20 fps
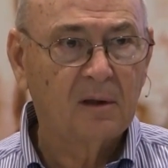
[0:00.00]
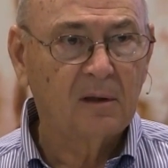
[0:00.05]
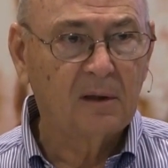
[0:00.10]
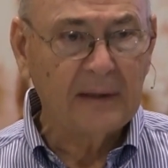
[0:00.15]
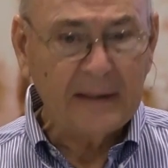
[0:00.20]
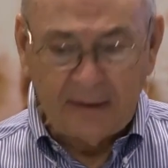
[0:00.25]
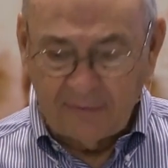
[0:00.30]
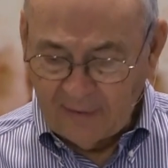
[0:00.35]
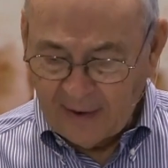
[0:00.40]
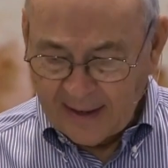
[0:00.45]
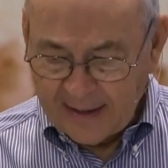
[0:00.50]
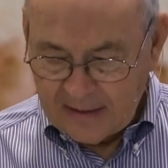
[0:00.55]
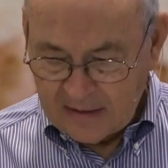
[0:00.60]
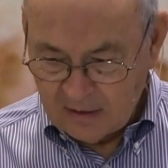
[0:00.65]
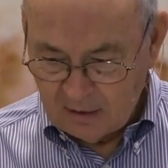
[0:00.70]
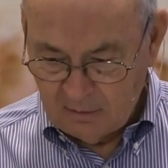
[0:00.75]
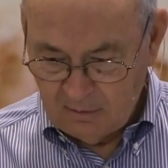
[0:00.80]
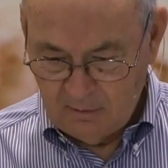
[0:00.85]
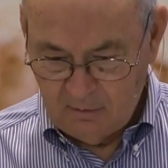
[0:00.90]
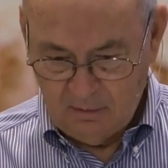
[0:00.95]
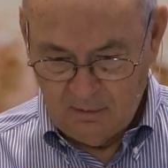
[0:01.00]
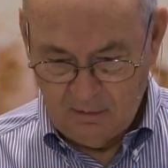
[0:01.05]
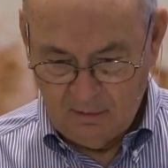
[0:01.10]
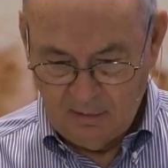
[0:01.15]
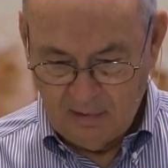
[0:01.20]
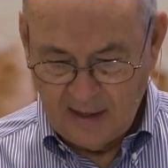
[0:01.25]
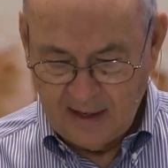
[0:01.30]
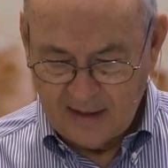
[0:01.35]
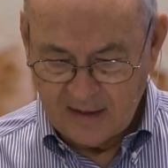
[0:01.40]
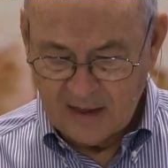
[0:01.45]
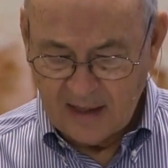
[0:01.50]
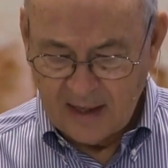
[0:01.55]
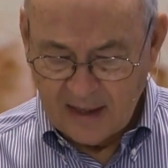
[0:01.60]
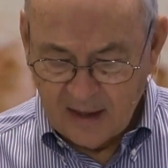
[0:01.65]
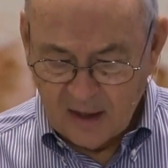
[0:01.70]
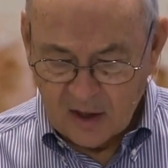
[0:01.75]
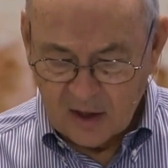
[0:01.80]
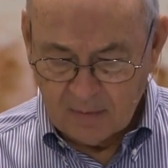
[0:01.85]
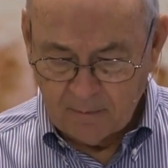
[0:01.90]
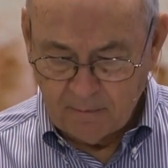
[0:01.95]
Levite as
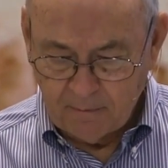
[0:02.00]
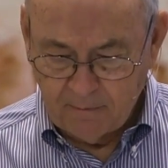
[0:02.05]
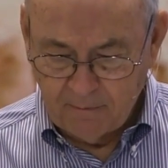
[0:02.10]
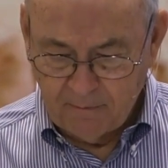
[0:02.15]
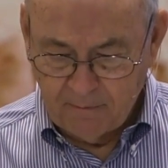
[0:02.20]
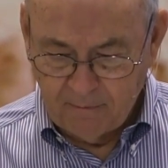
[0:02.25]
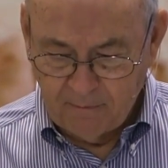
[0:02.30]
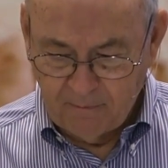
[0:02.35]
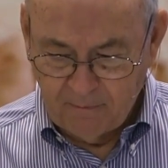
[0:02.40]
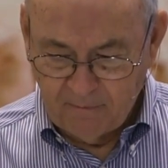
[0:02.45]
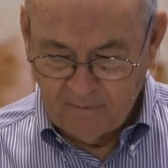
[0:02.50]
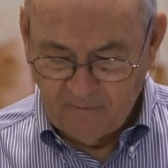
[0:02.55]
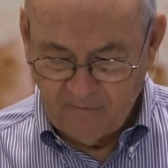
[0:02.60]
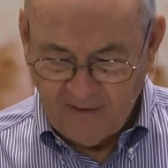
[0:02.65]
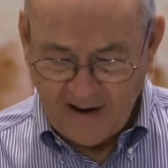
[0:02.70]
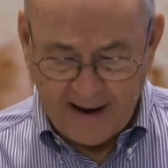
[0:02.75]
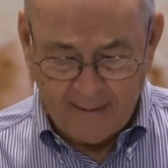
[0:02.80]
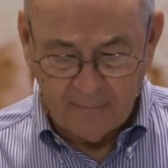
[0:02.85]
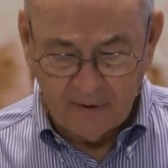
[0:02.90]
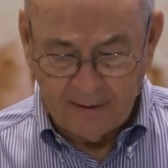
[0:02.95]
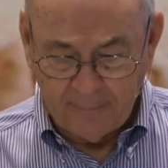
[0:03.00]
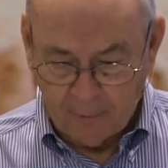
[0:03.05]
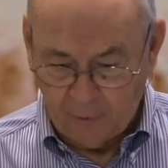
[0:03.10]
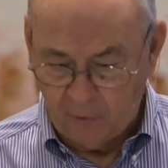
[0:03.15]
his family